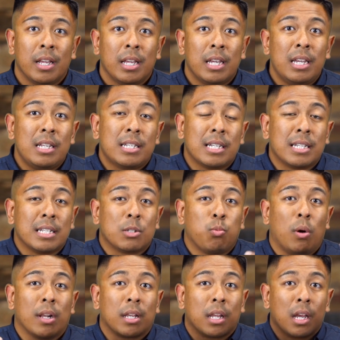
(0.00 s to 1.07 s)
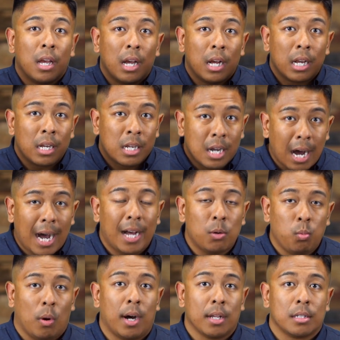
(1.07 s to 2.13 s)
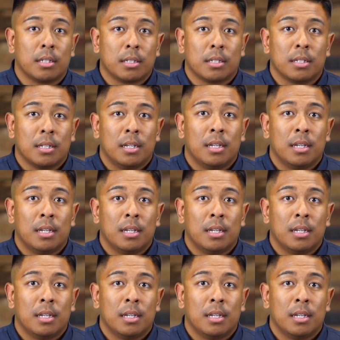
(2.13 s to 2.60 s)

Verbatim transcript: He says it's what God wants.